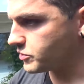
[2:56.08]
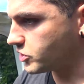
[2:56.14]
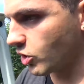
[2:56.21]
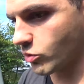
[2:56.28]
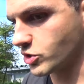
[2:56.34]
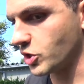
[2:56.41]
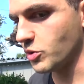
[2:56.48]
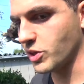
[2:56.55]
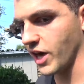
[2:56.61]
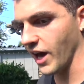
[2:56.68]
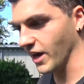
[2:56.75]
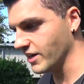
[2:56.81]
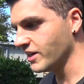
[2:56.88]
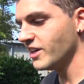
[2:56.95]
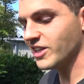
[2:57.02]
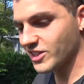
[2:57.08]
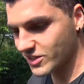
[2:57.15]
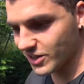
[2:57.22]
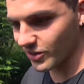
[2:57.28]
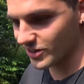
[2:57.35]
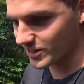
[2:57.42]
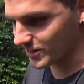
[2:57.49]
don't do that.
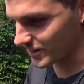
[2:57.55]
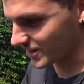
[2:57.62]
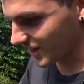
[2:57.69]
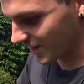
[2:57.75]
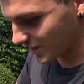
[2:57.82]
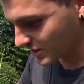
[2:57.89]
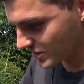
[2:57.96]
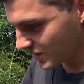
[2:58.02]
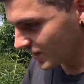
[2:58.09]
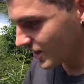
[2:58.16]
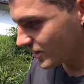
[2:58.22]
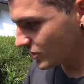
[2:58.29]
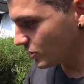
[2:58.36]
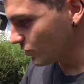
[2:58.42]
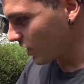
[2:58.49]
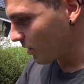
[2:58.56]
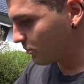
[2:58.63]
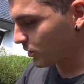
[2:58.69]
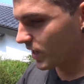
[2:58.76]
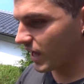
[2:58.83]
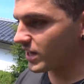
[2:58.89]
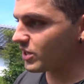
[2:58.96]
Seriously, guys, do not
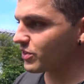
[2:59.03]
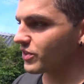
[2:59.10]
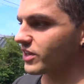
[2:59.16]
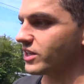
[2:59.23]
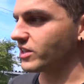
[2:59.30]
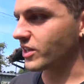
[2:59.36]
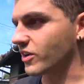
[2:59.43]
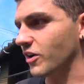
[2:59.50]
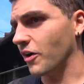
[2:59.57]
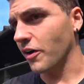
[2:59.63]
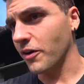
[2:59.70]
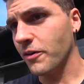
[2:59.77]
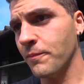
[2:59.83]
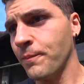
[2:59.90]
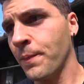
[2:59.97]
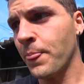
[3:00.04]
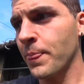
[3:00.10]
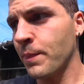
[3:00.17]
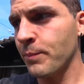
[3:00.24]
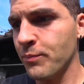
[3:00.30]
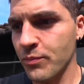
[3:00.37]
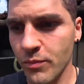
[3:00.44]
put anything in the car.
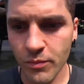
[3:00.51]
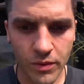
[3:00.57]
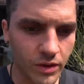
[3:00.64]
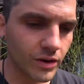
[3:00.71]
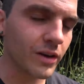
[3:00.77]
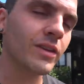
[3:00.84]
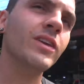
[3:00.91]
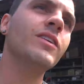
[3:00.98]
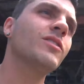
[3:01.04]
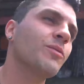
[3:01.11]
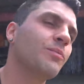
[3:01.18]
It